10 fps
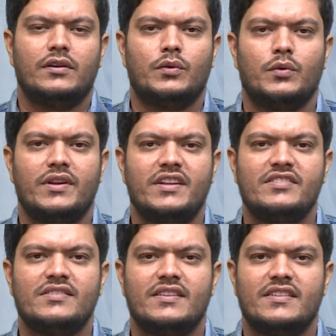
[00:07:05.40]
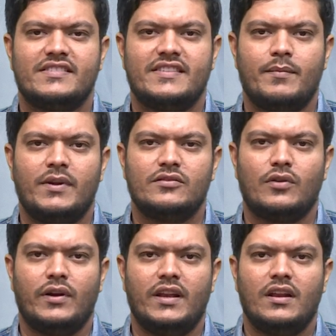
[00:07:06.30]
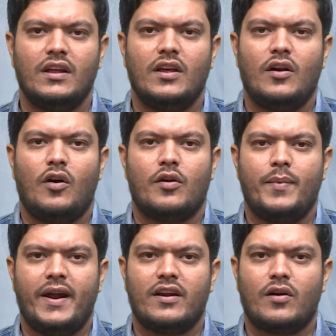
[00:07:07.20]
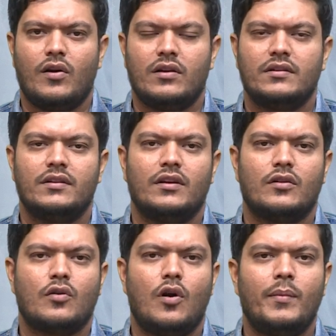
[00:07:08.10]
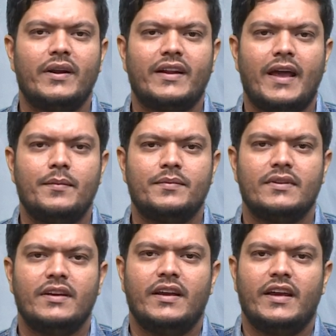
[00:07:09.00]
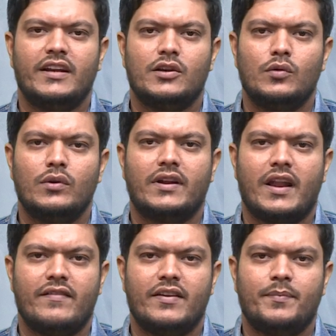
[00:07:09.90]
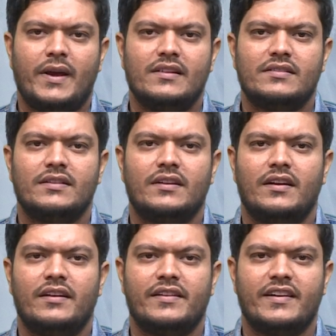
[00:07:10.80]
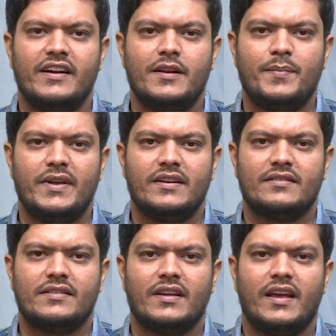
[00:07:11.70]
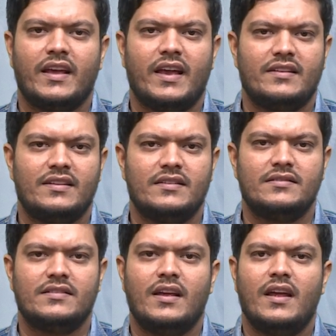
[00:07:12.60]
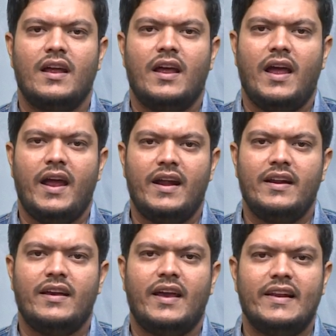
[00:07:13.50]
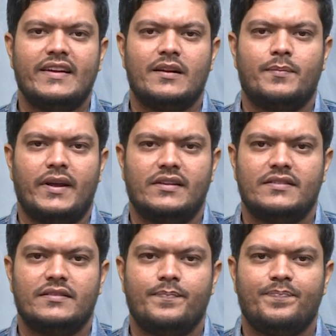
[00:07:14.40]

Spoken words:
to reach stable soil or bedrock. Common types include driven piles, drilled piers, caissons and helical piles.